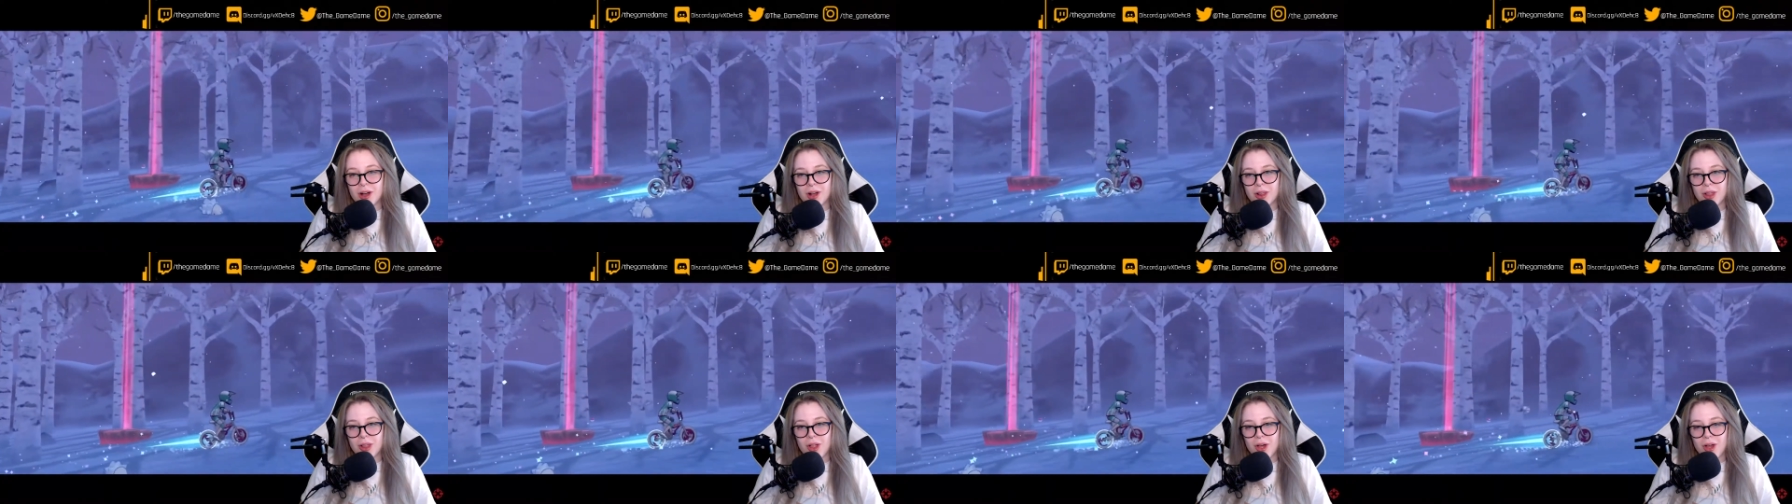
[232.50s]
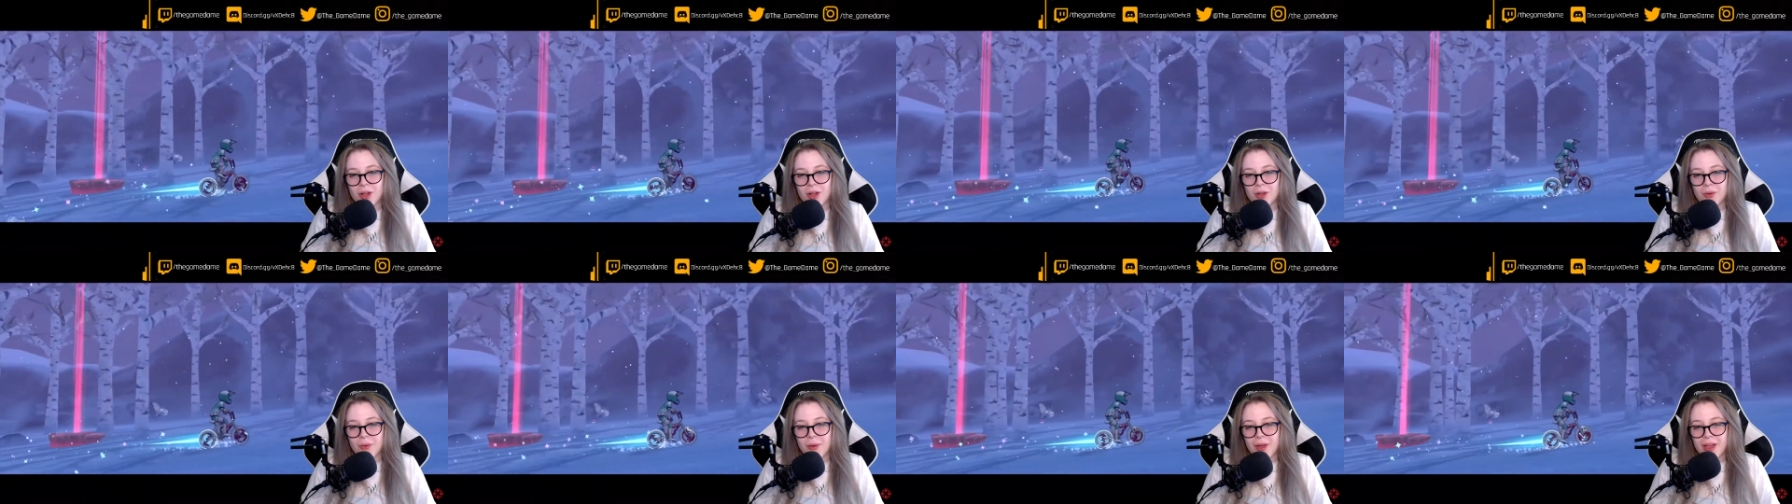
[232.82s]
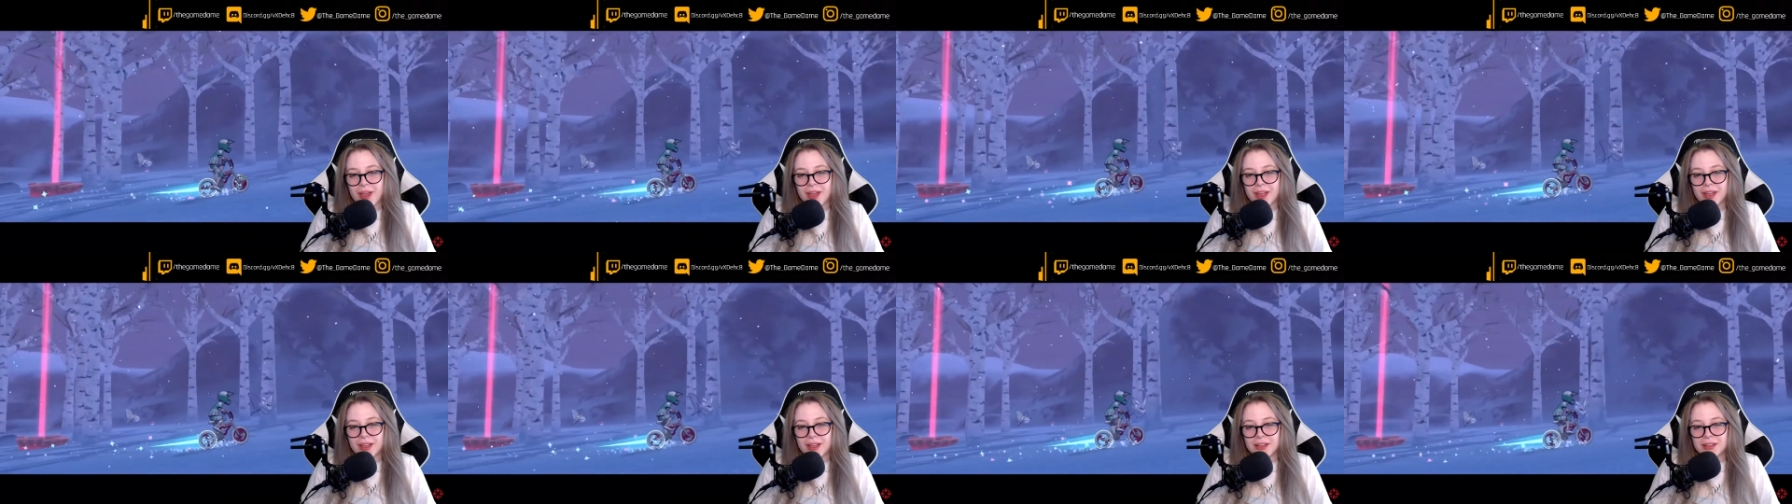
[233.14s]
long
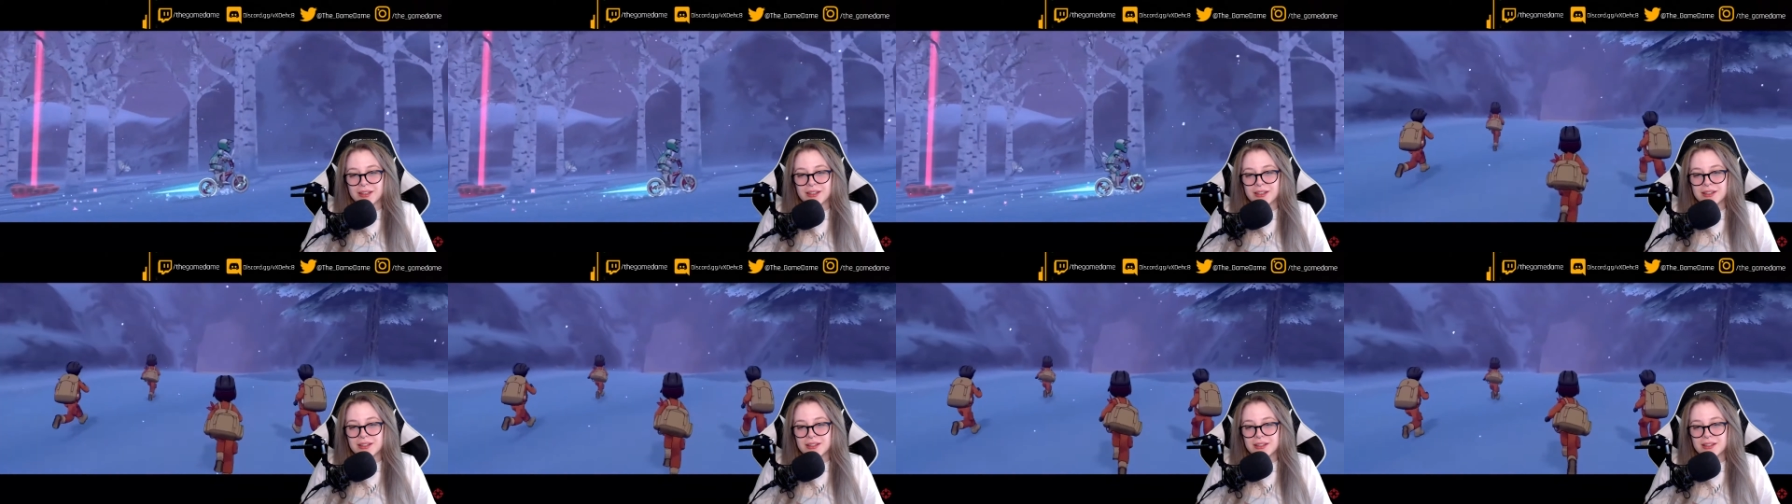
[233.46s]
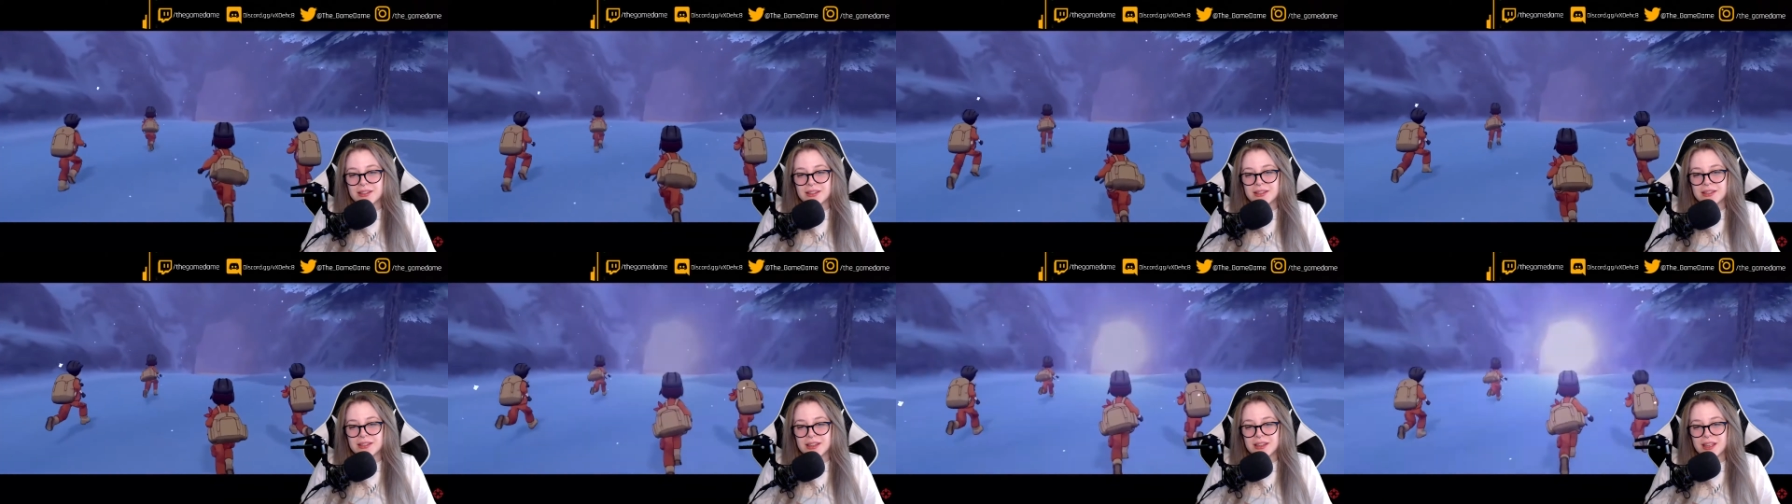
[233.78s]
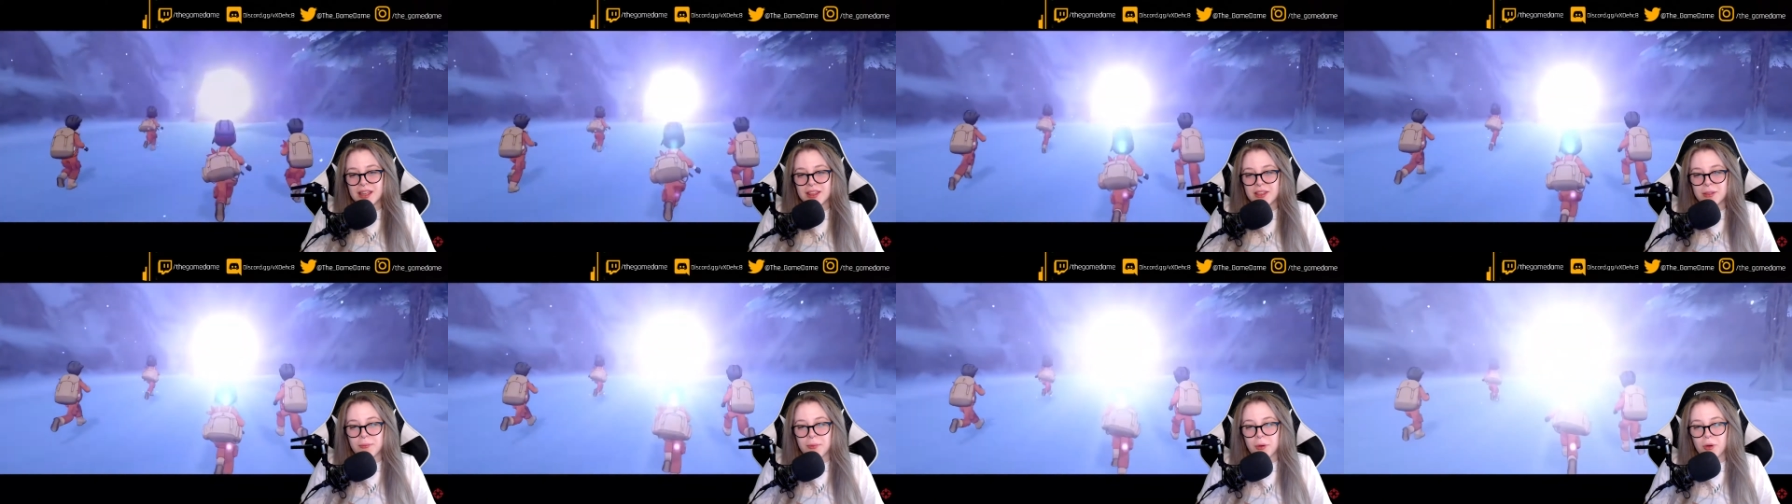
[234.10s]
way to participate
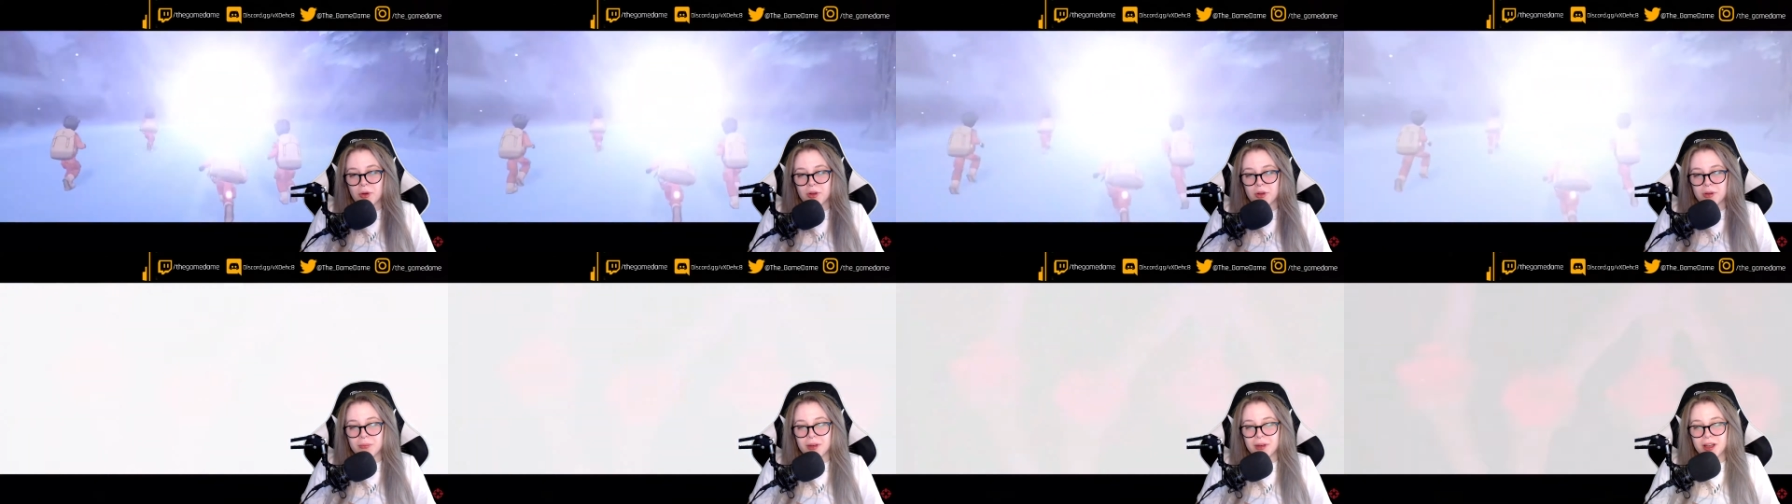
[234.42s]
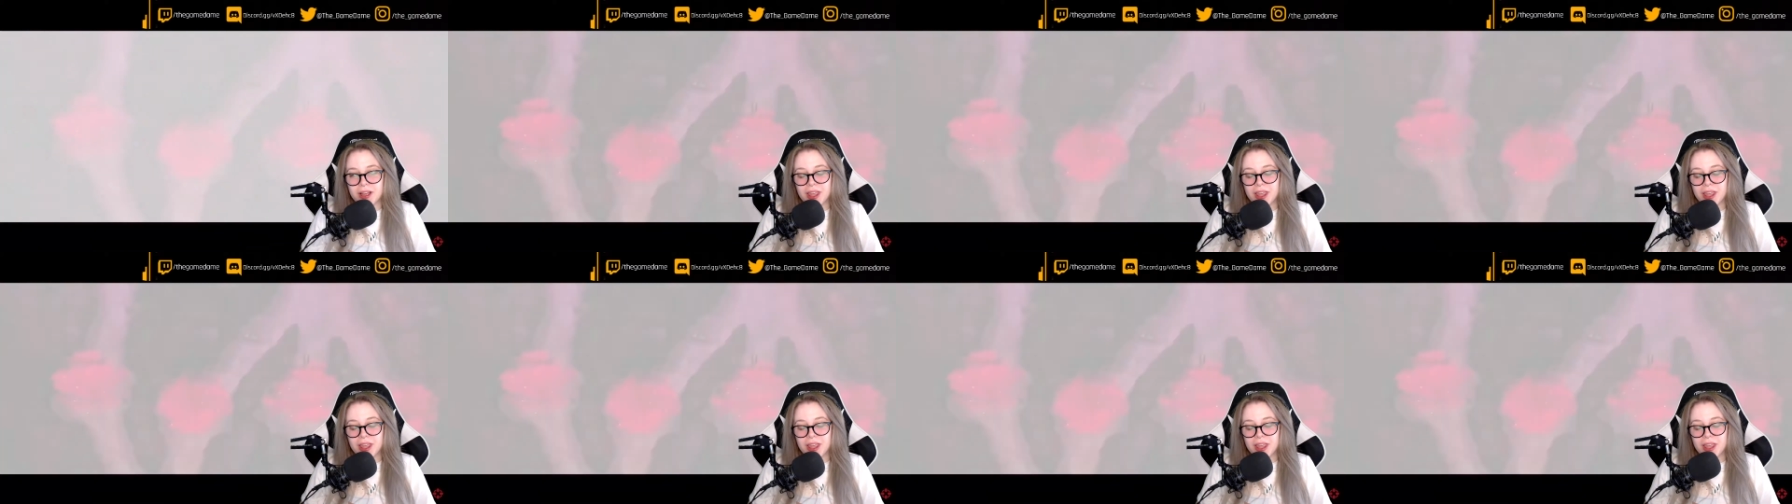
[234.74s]
in the Pokemon